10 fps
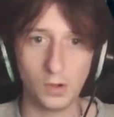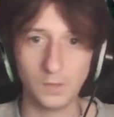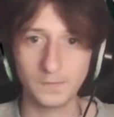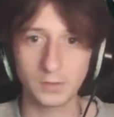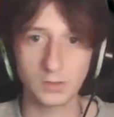
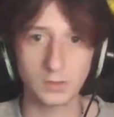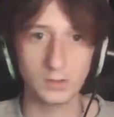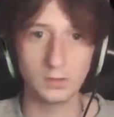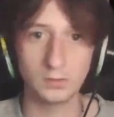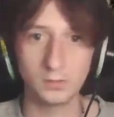off just so
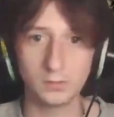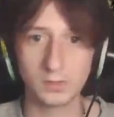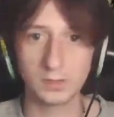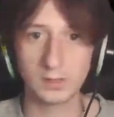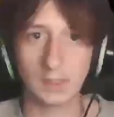that you all
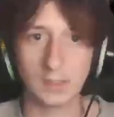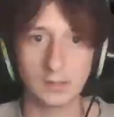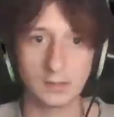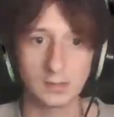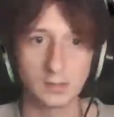
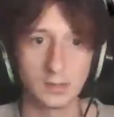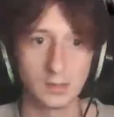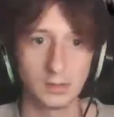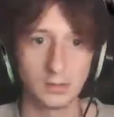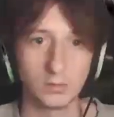stand
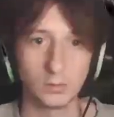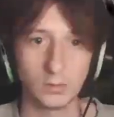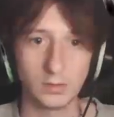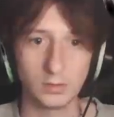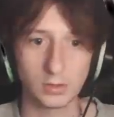
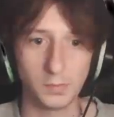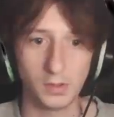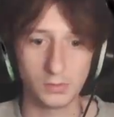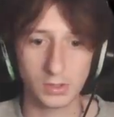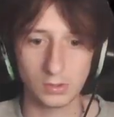where you're
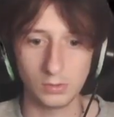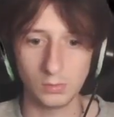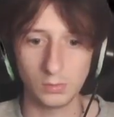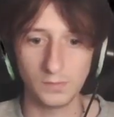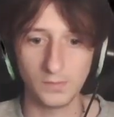supposed
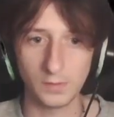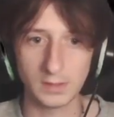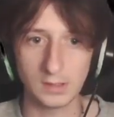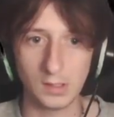to. We've got this